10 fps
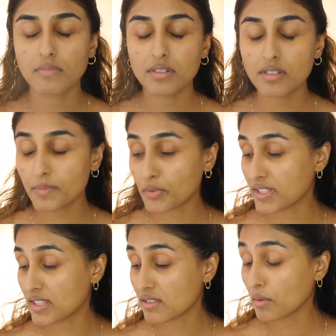Just spritz
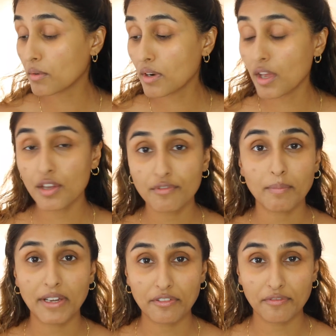this all over
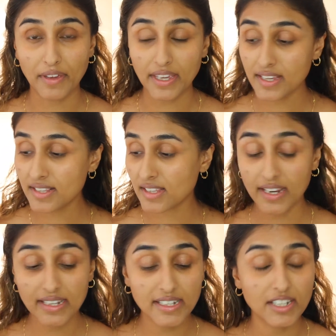my face. I
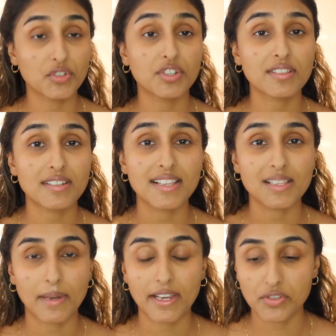literally just need some
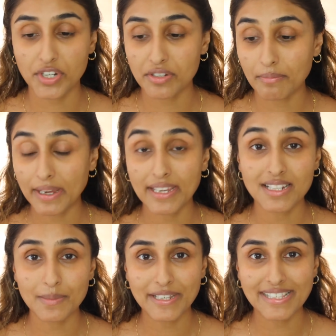hydration back
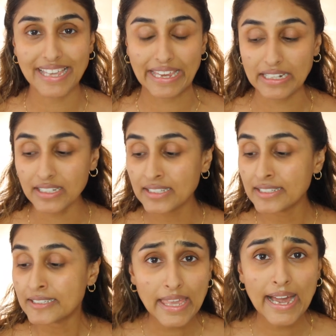into my skin.
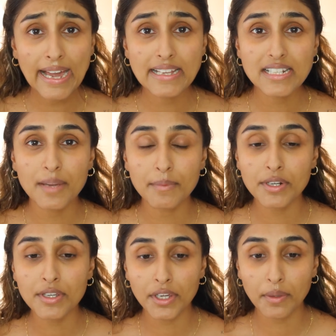And I'm
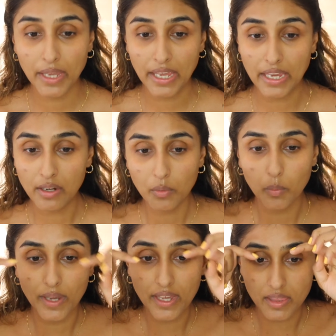gonna go in
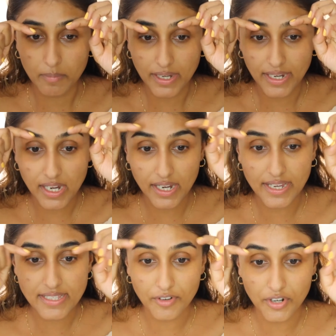with my
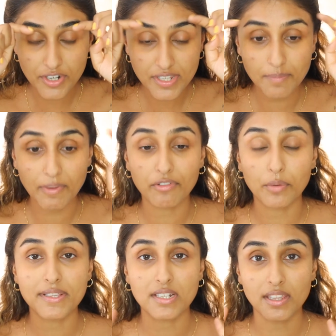eyes first before
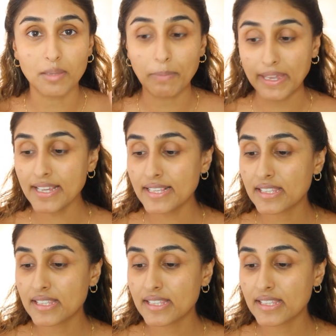we start the base.